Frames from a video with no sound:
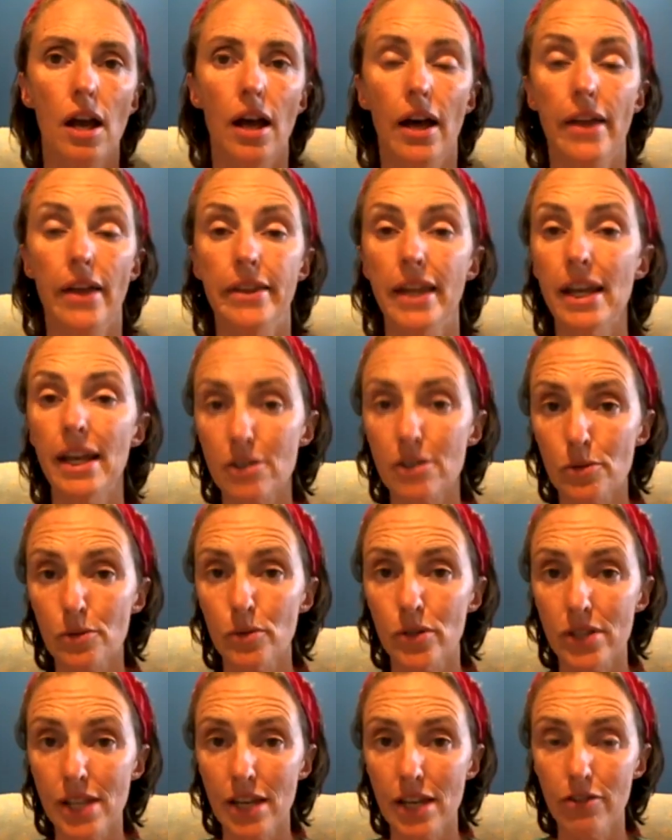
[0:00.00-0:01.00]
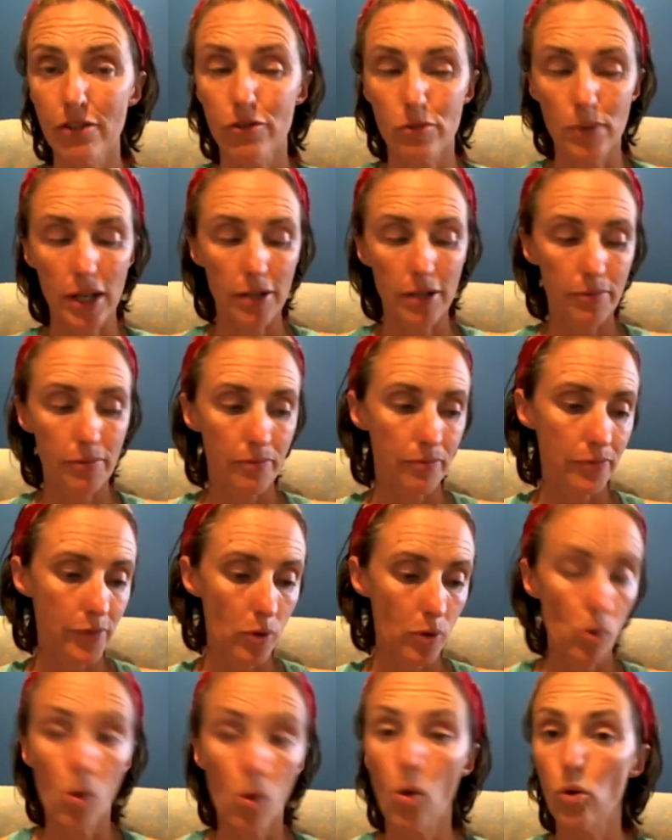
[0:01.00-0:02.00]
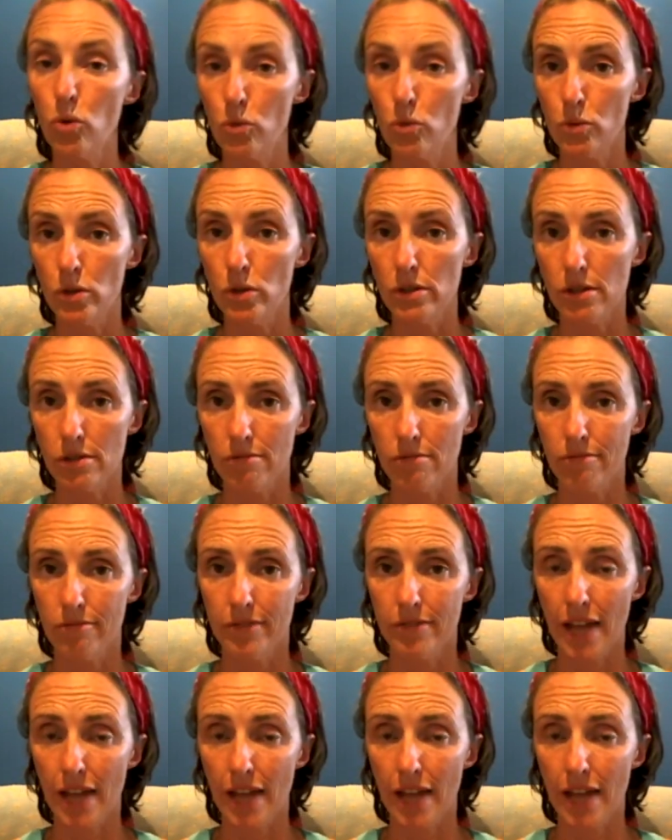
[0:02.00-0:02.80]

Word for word: And that's what saved me. Or it was